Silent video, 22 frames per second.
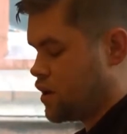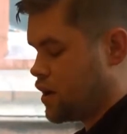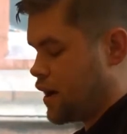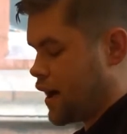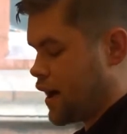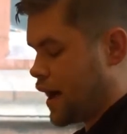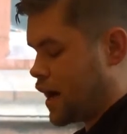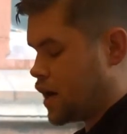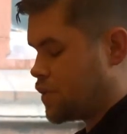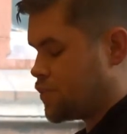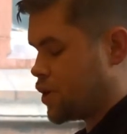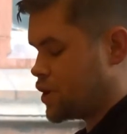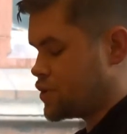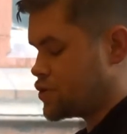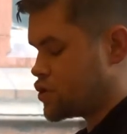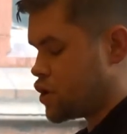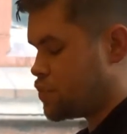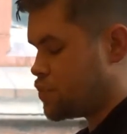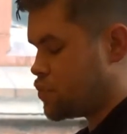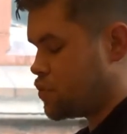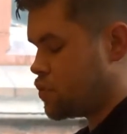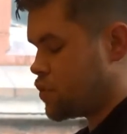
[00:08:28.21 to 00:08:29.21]
How my
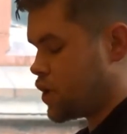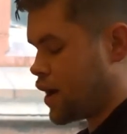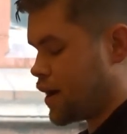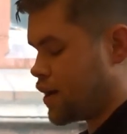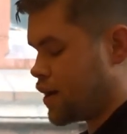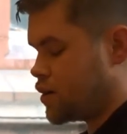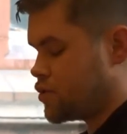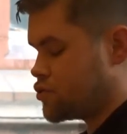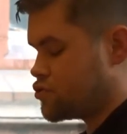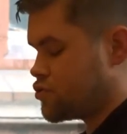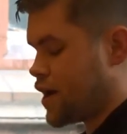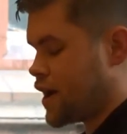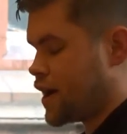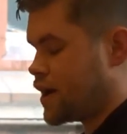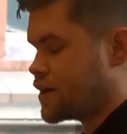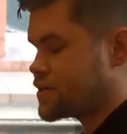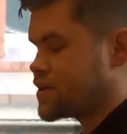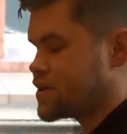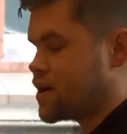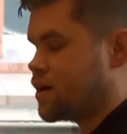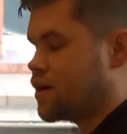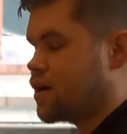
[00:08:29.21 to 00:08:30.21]
doppelganger
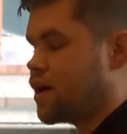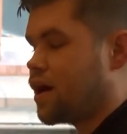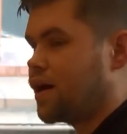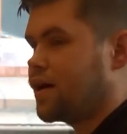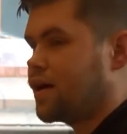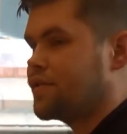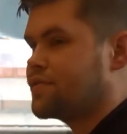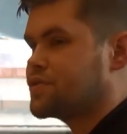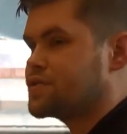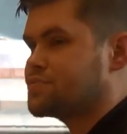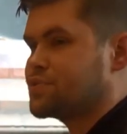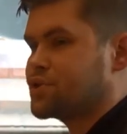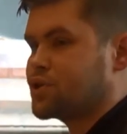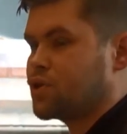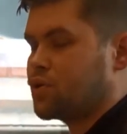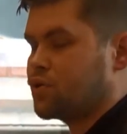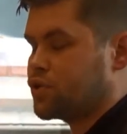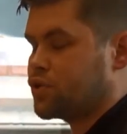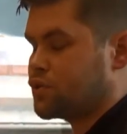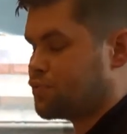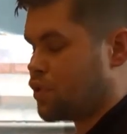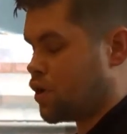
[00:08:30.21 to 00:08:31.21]
drags our lives
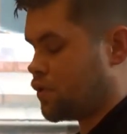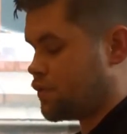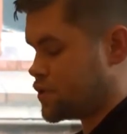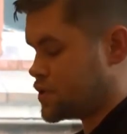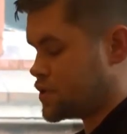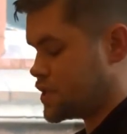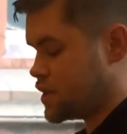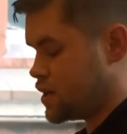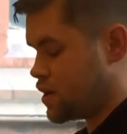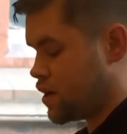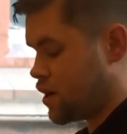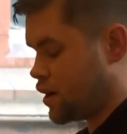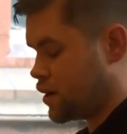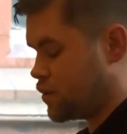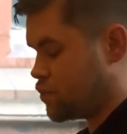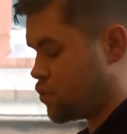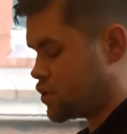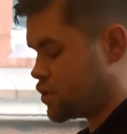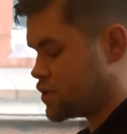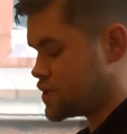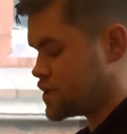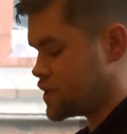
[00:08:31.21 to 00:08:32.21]
beyond the poverty line
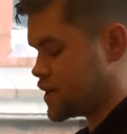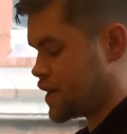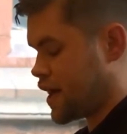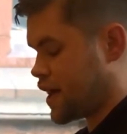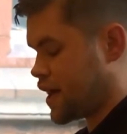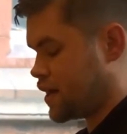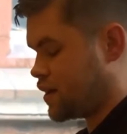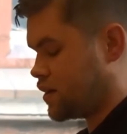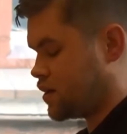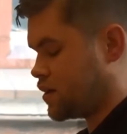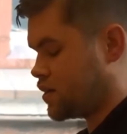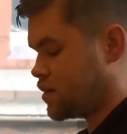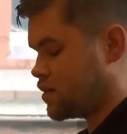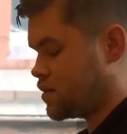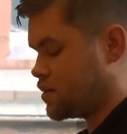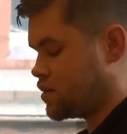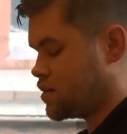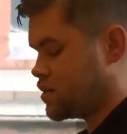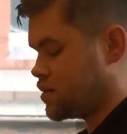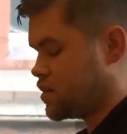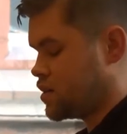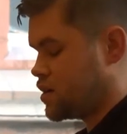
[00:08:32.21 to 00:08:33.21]
once again,
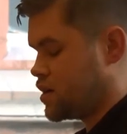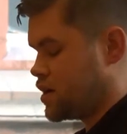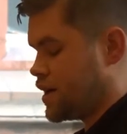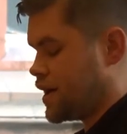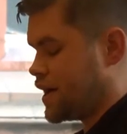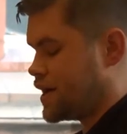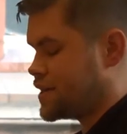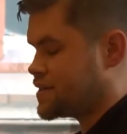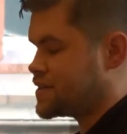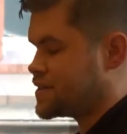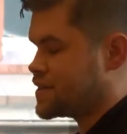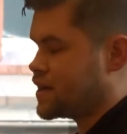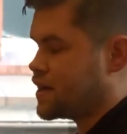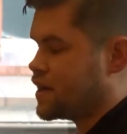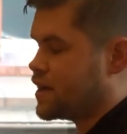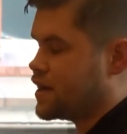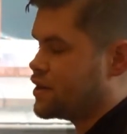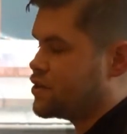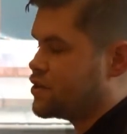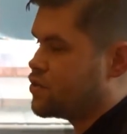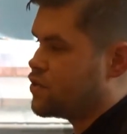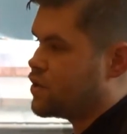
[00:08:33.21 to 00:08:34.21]
hissing
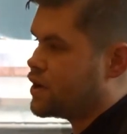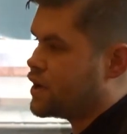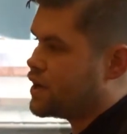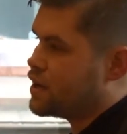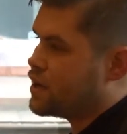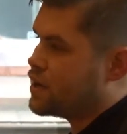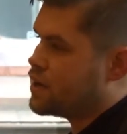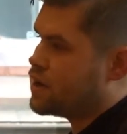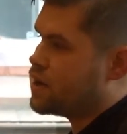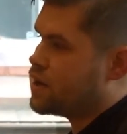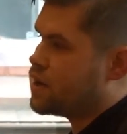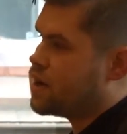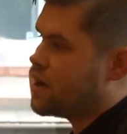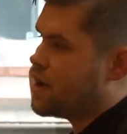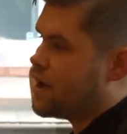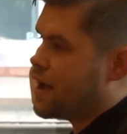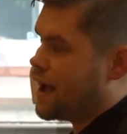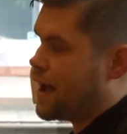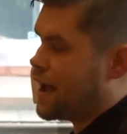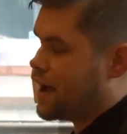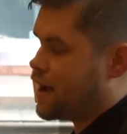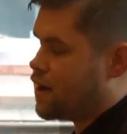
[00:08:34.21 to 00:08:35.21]
in your ear,
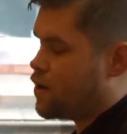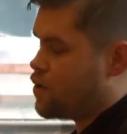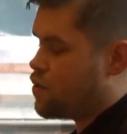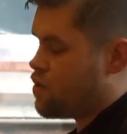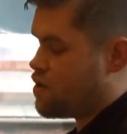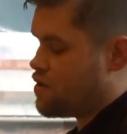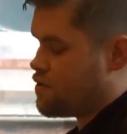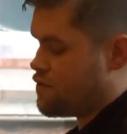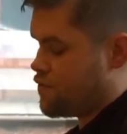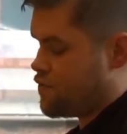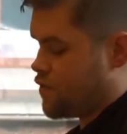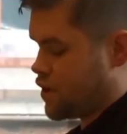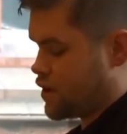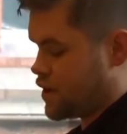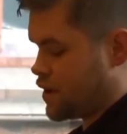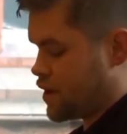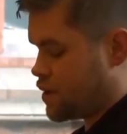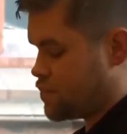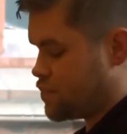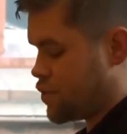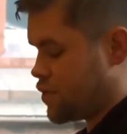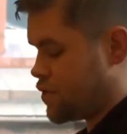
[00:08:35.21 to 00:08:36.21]
how
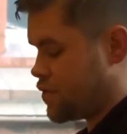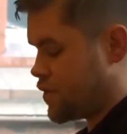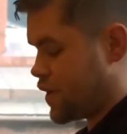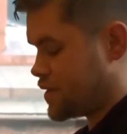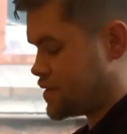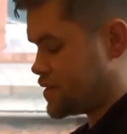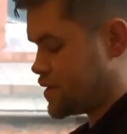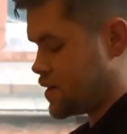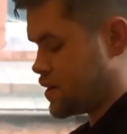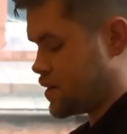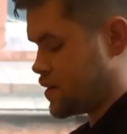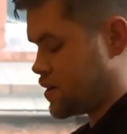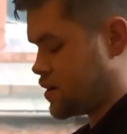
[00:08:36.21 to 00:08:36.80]
fucking pathetic.